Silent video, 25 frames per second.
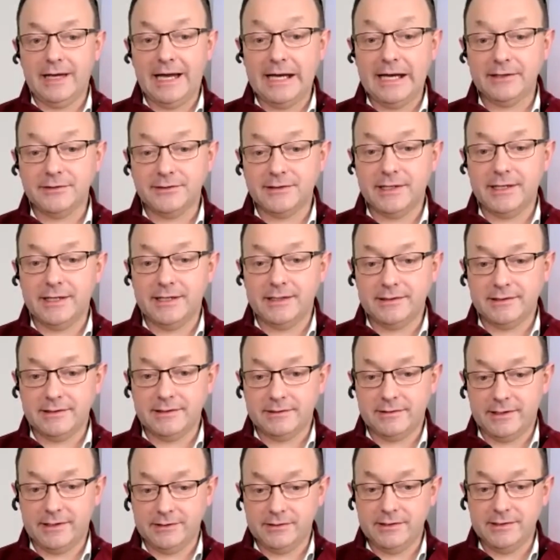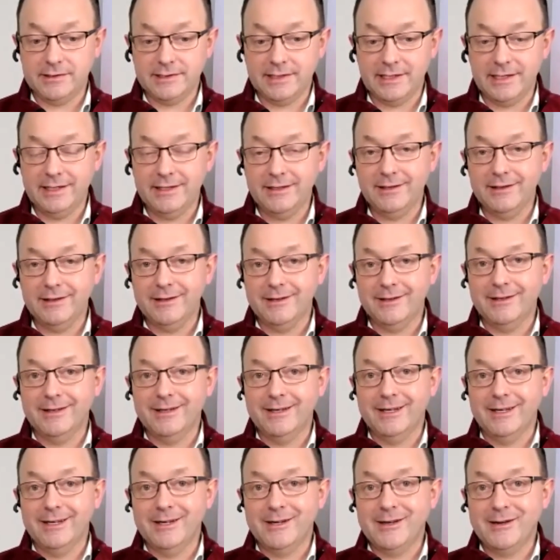assets, as you say,
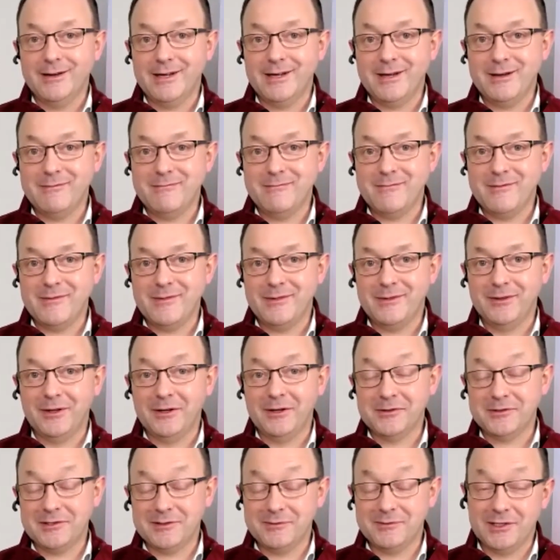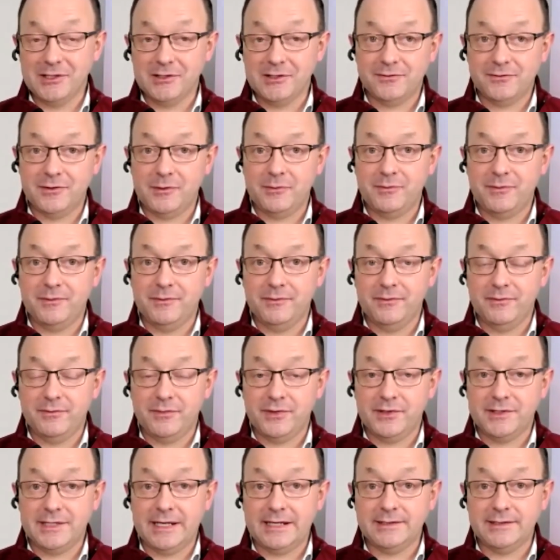not so much for
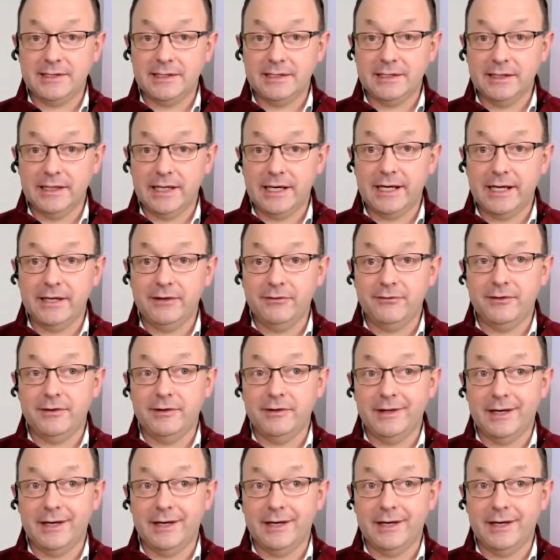protecting life at